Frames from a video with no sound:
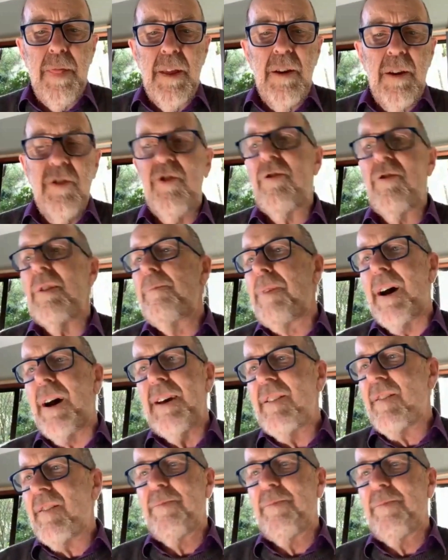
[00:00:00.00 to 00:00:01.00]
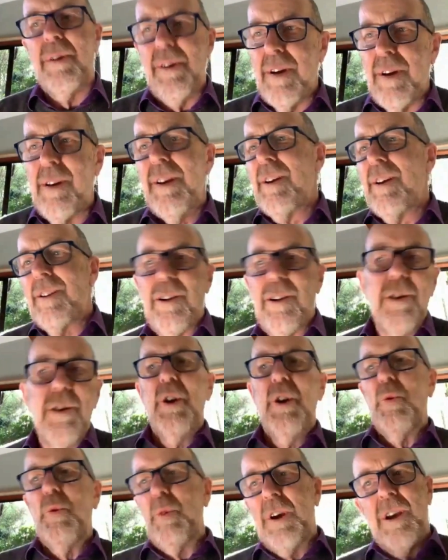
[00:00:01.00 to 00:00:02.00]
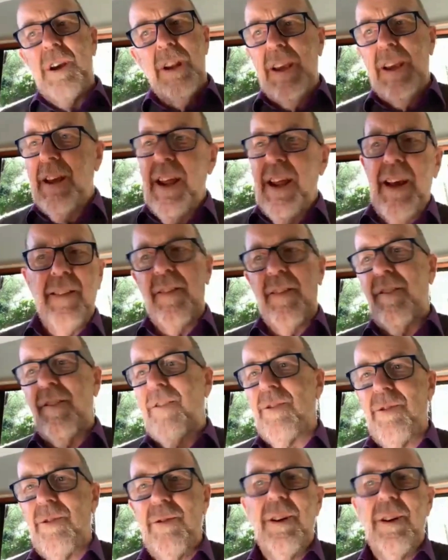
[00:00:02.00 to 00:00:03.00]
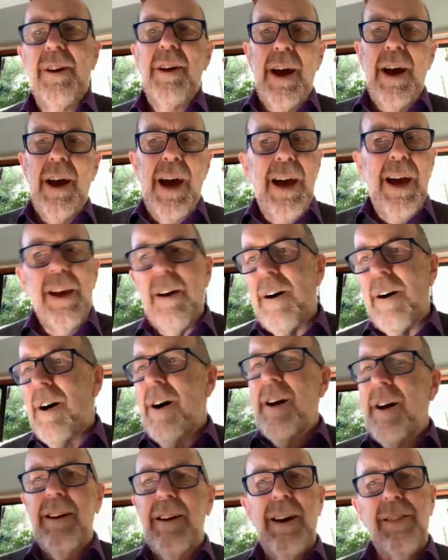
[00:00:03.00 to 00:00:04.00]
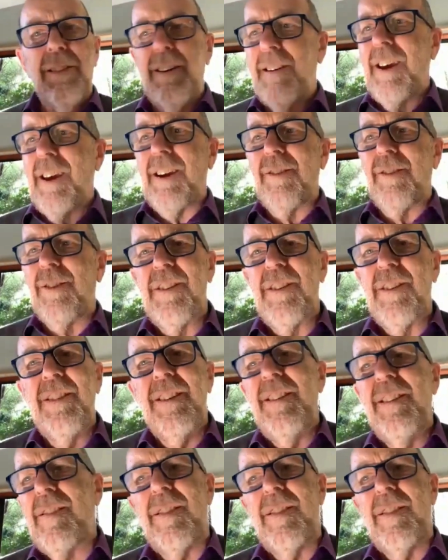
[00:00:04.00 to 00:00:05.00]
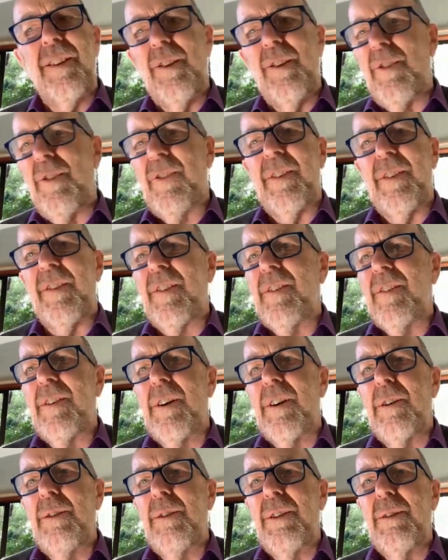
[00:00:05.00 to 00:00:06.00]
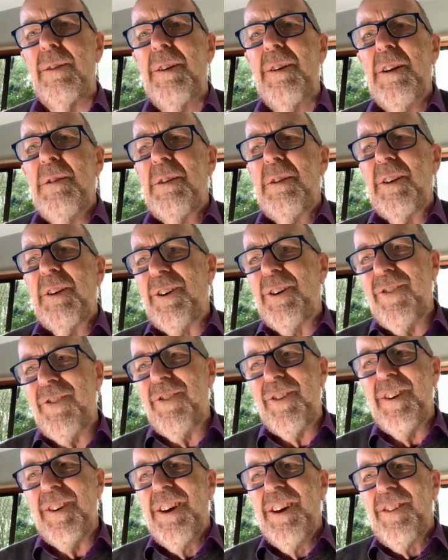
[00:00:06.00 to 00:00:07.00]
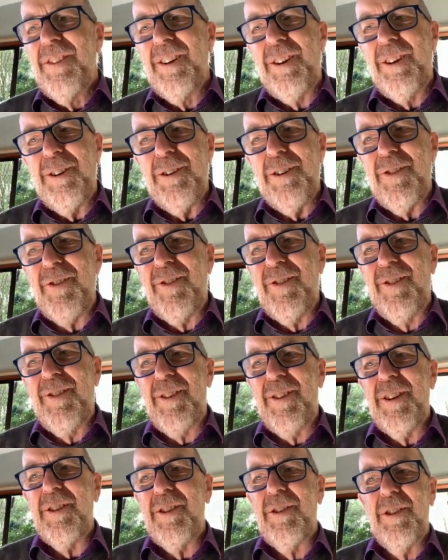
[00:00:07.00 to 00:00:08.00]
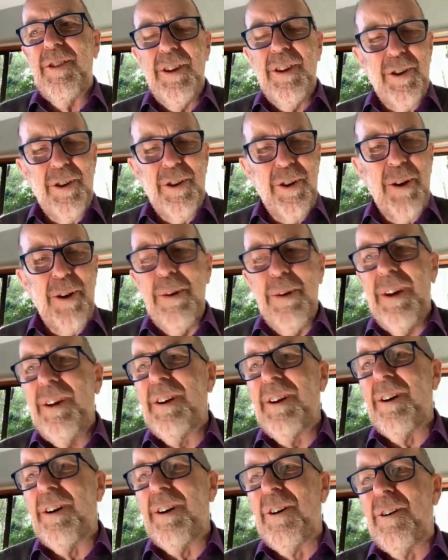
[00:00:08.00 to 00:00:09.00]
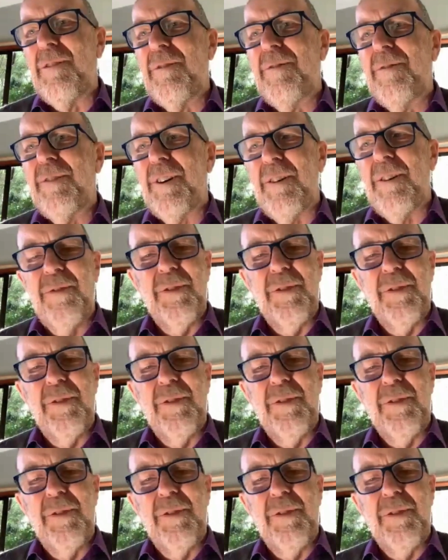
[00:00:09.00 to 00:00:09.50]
industry base by, we're going to get access to AI and other technologies. It's a nonsense. The costs to the economy of